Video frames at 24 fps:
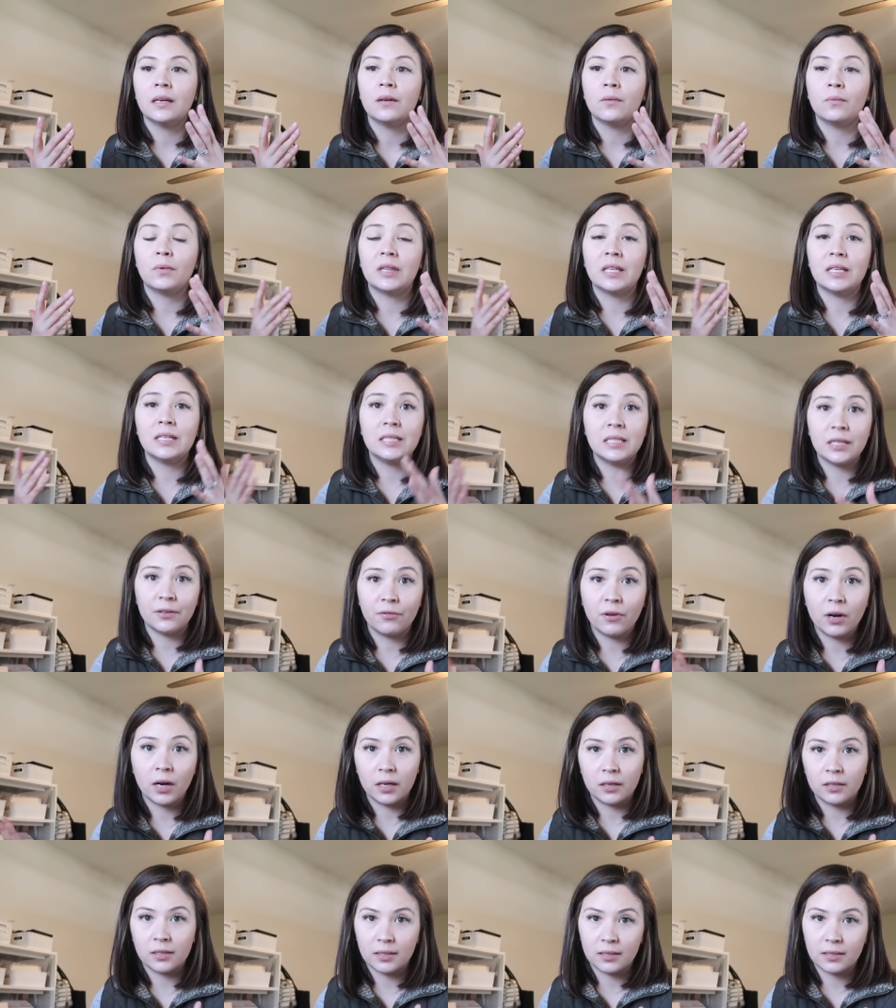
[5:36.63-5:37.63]
with a
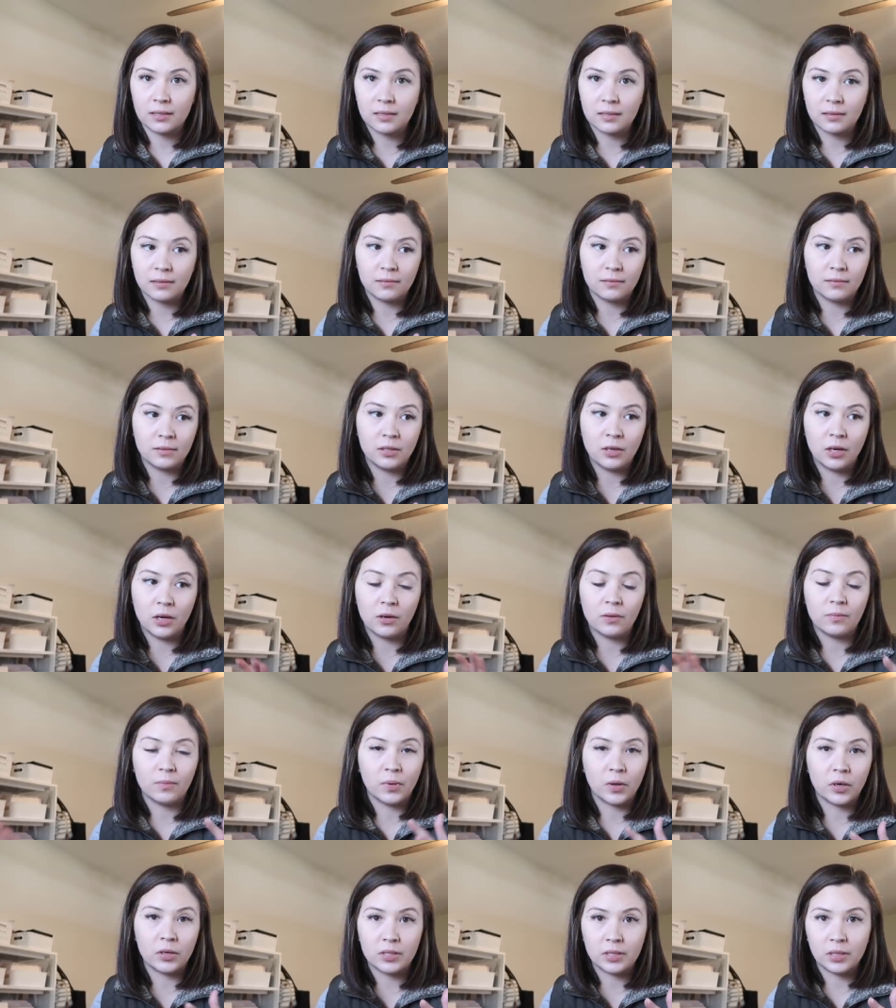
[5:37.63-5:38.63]
different you know,
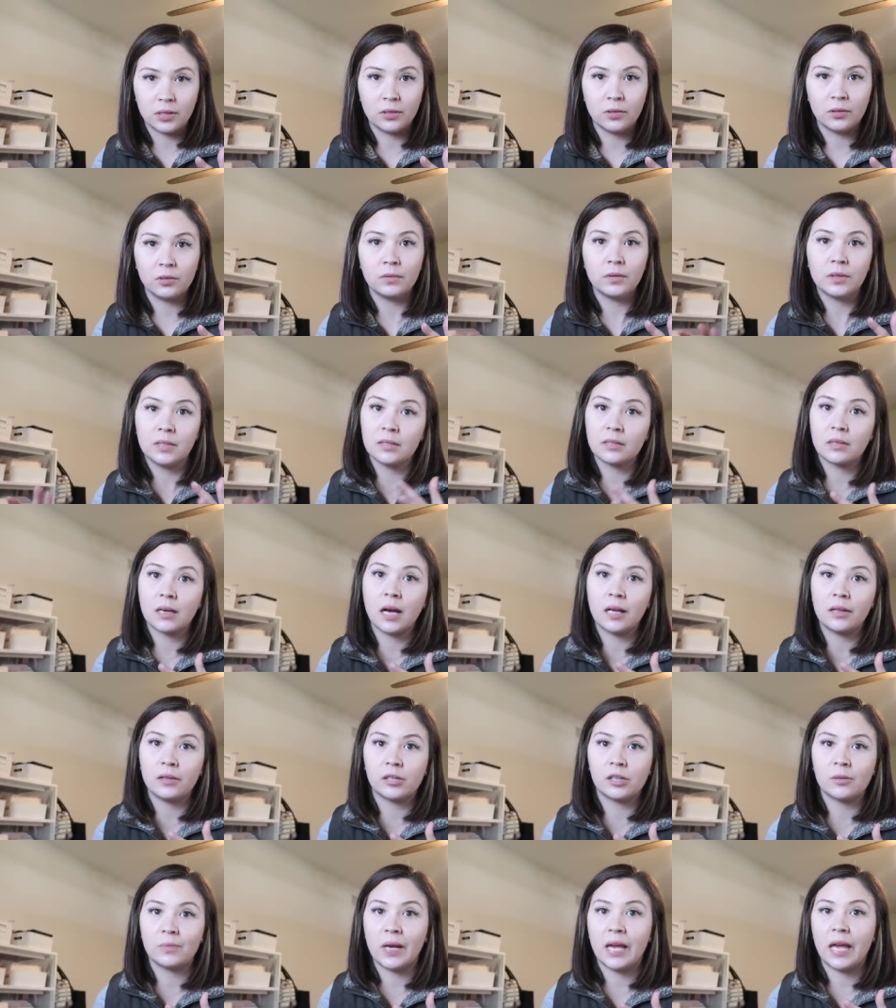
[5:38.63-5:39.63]
person who was
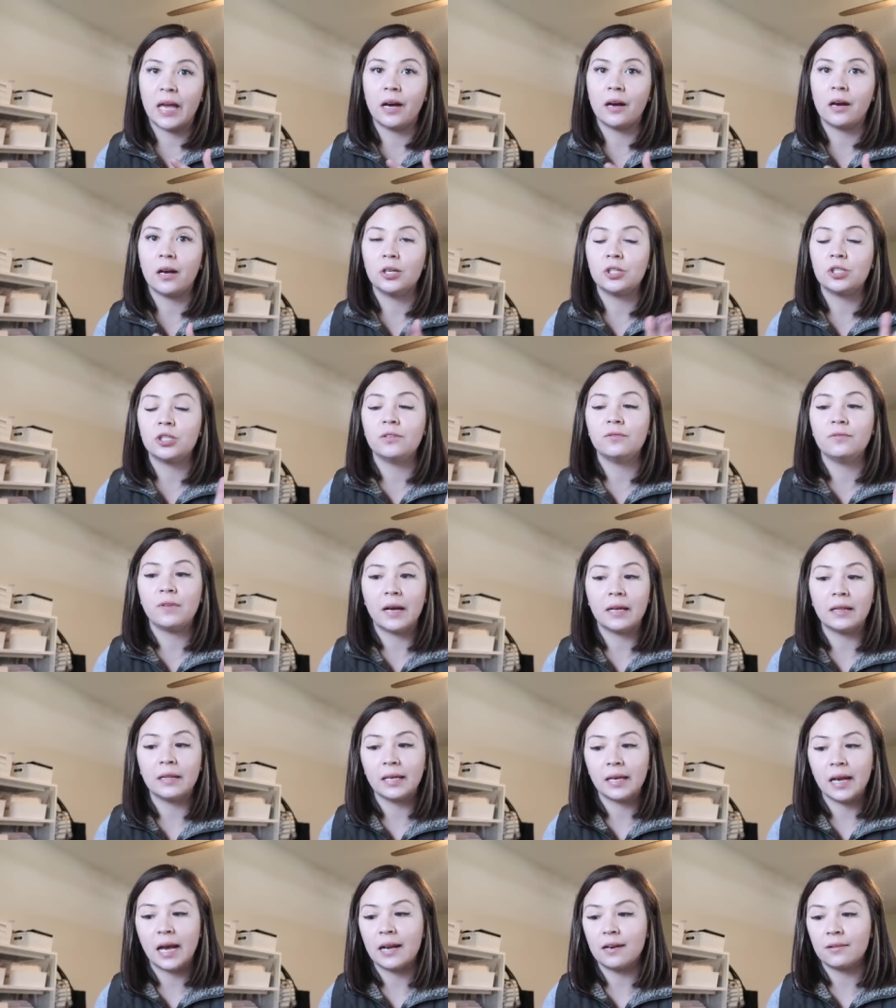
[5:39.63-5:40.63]
coloring my hair and she
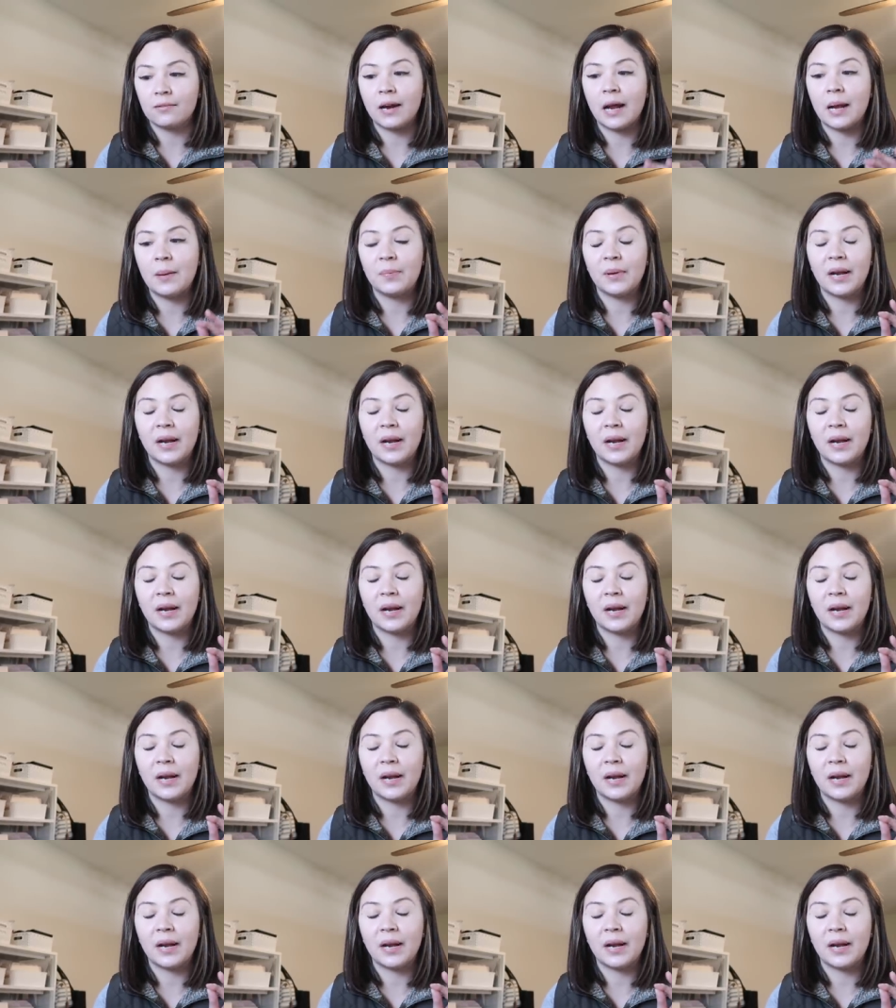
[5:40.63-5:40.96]
finally got it right.